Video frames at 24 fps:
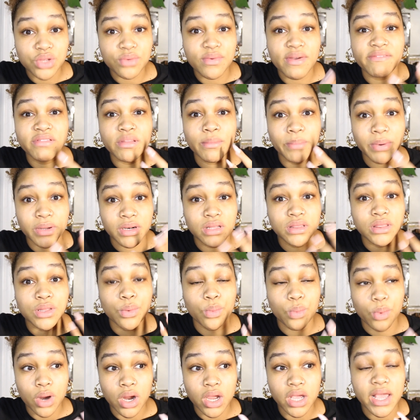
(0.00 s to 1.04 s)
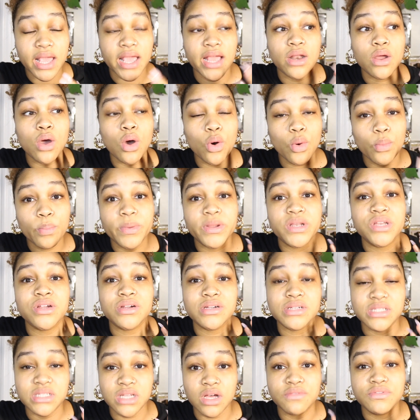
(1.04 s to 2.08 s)
you have to put in the work and open
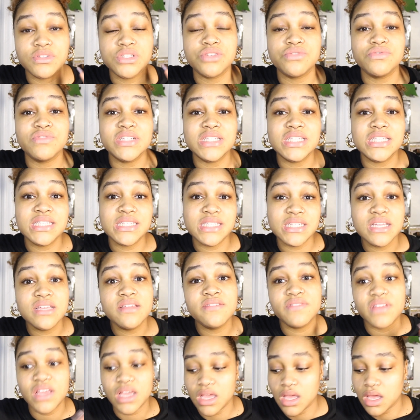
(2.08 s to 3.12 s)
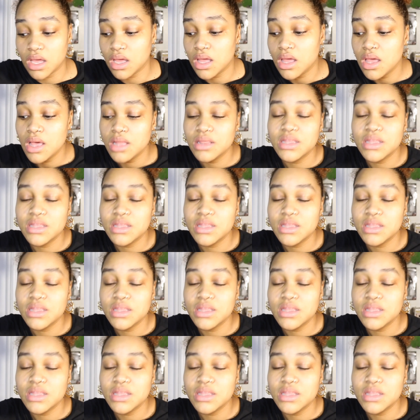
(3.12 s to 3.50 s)
yourself to receiving